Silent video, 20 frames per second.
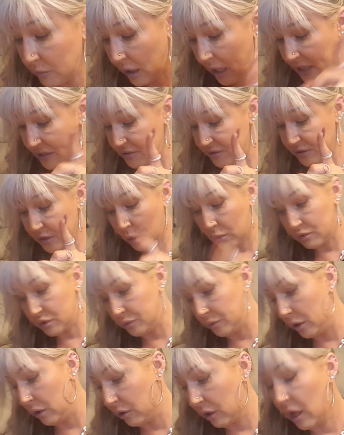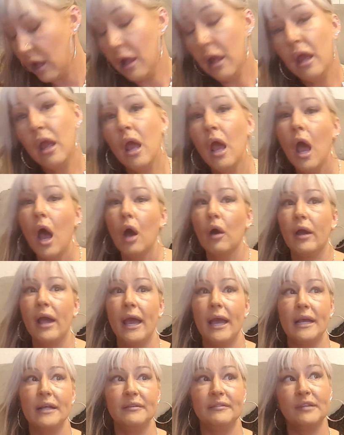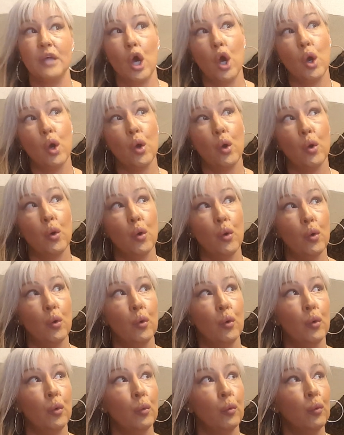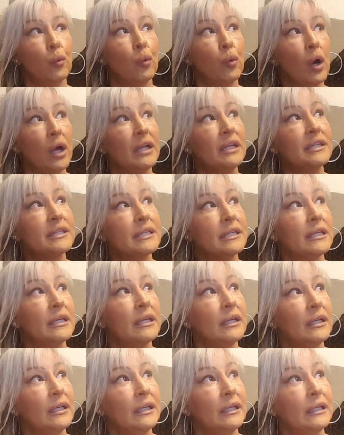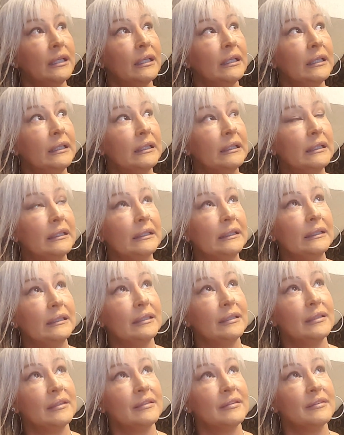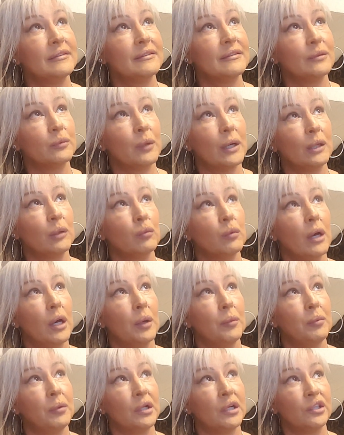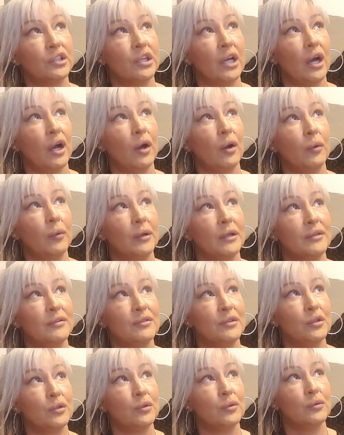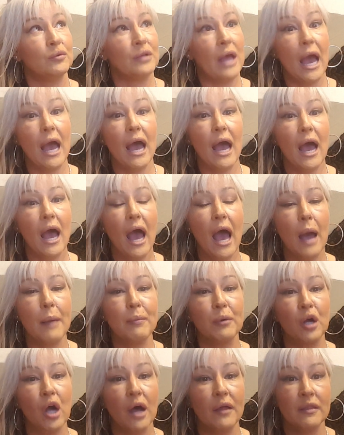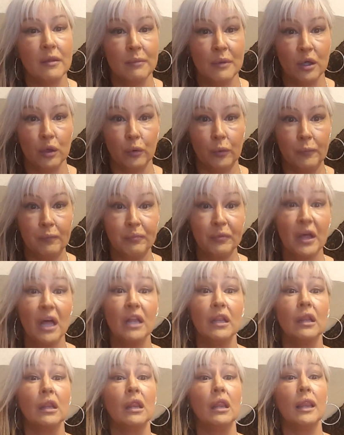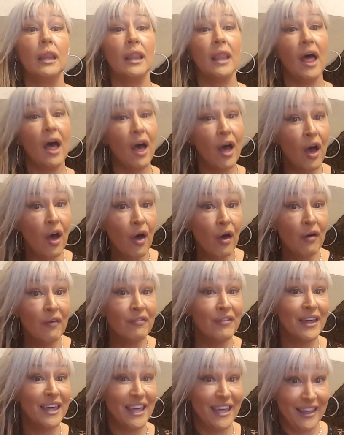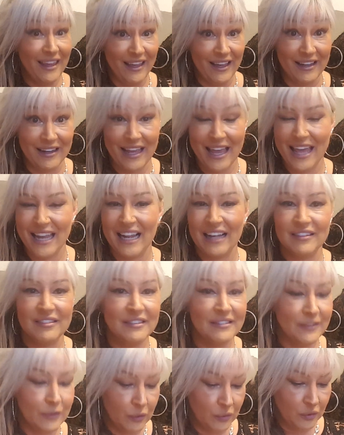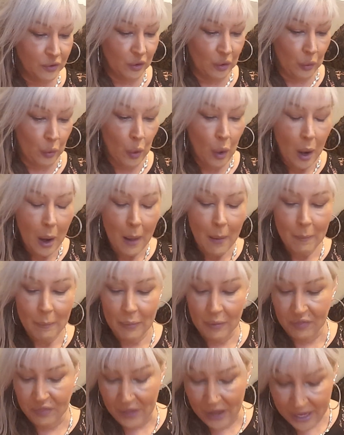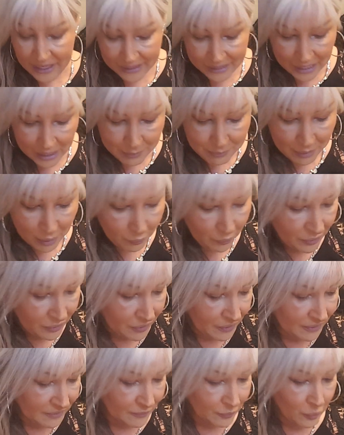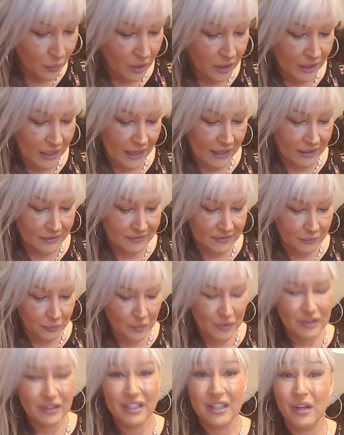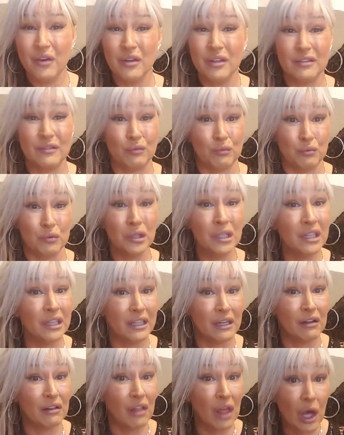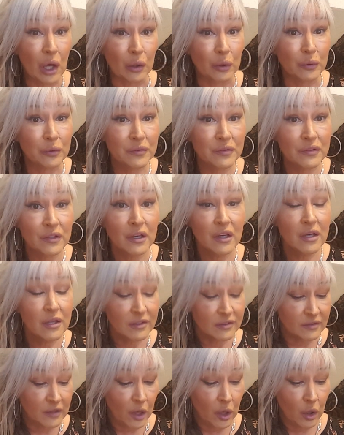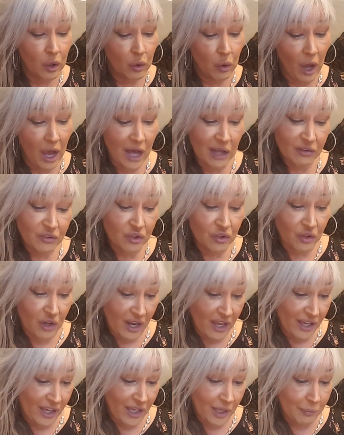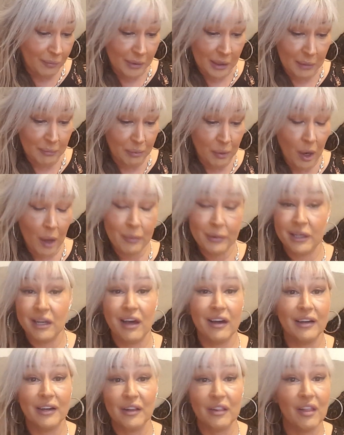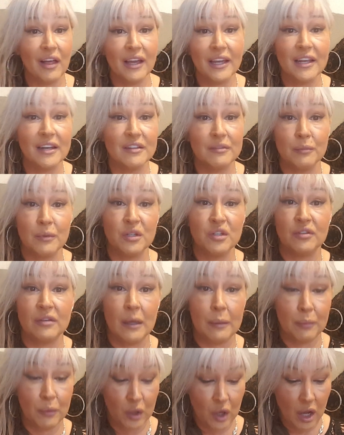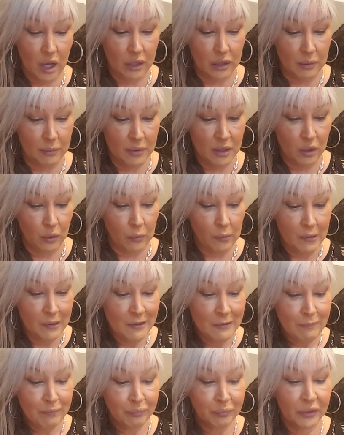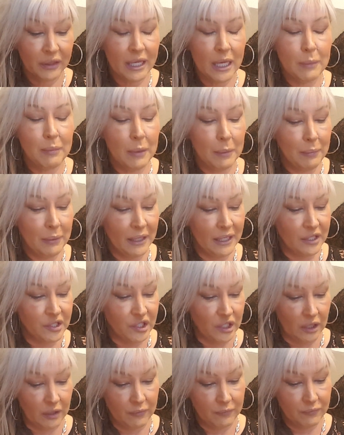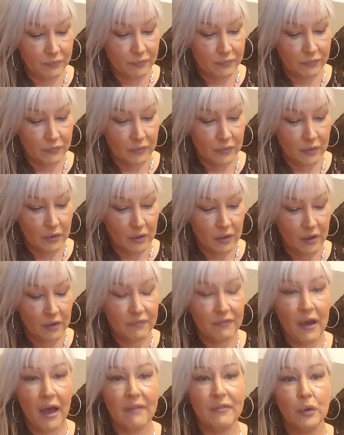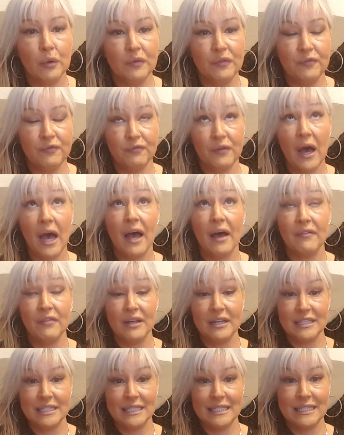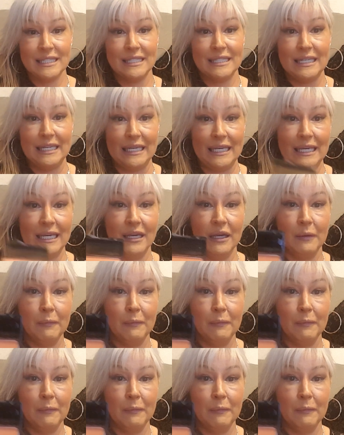I just talked too long. Okay, so what is the Wet n Wild blush I always use? Apricot in the Middle. Love it, and I still do. But they came out with this one, and I said, well, it's really close, so I'll try it, but I'm probably not going to like it as much as Apricot in the Middle. Keep It Peachy, 505C.